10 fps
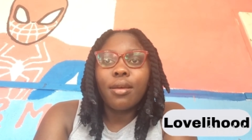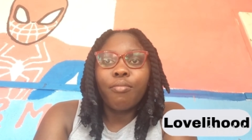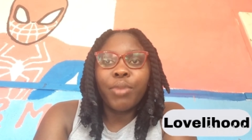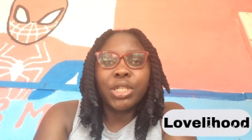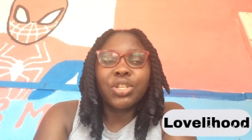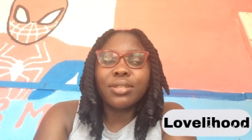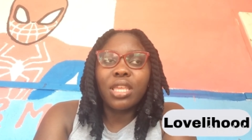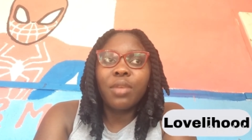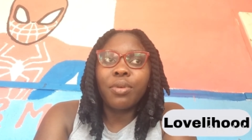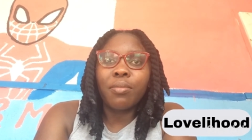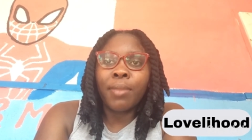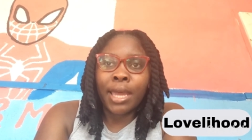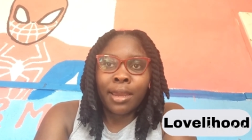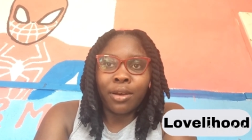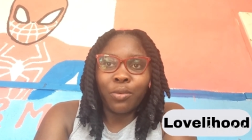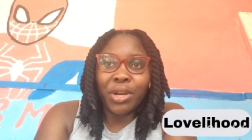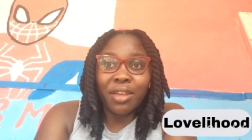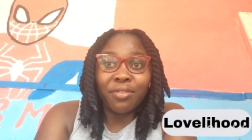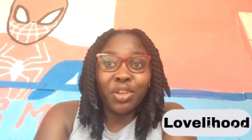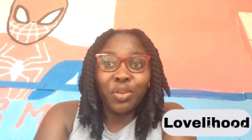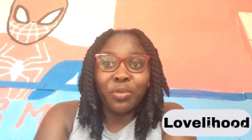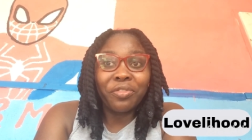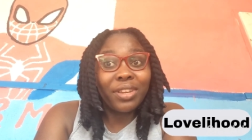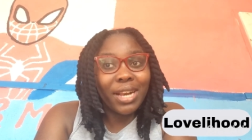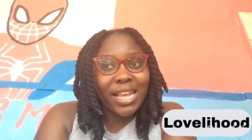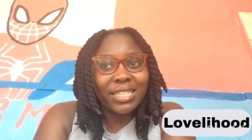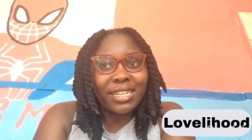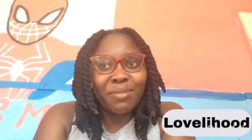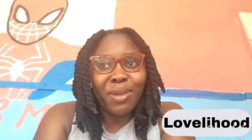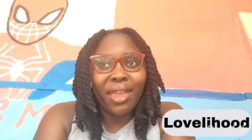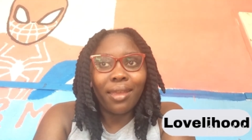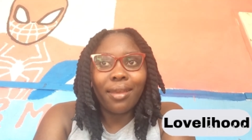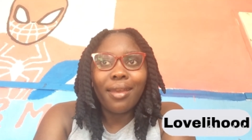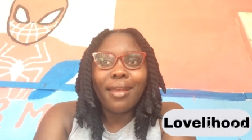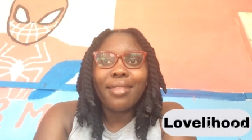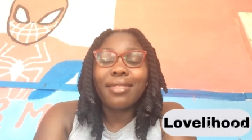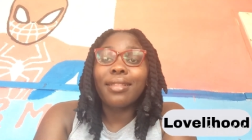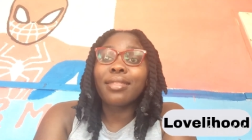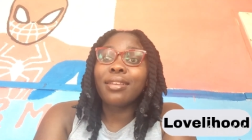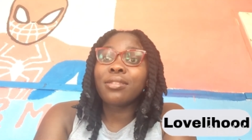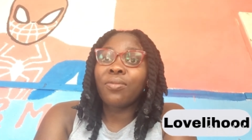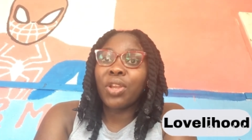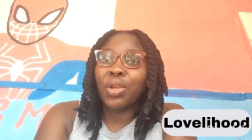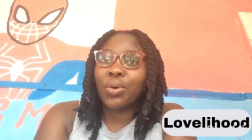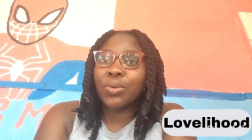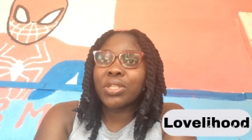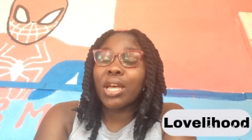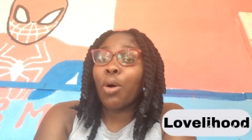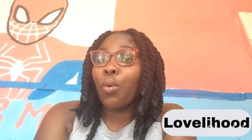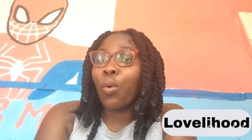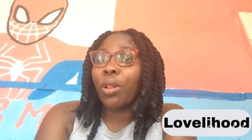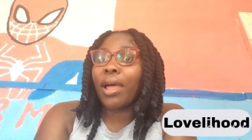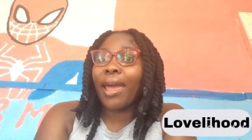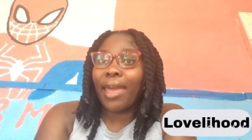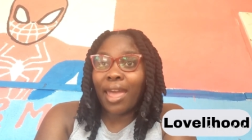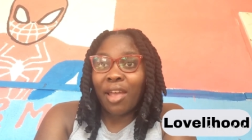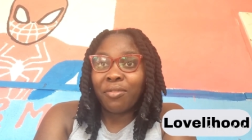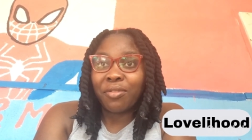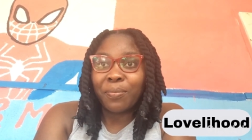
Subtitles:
but just keep in mind whenever you feel like sleeping that these videos are all I have,